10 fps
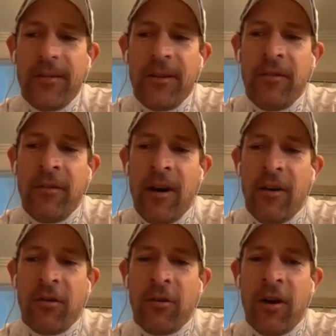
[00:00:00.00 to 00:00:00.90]
even though I
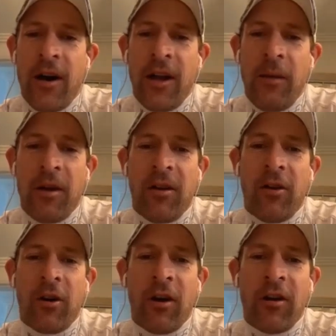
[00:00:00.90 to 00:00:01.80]
thought I had him under
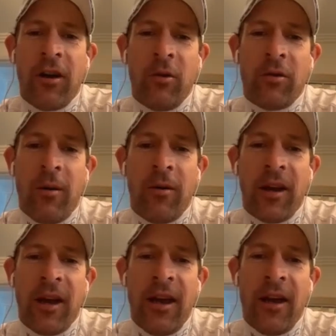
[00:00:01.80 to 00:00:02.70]
lock and key, was able to
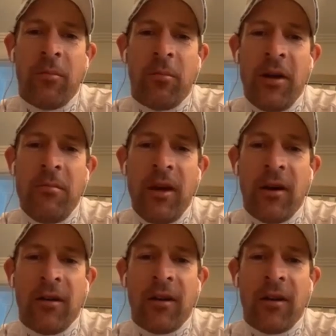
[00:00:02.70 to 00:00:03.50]
get out and beat me. I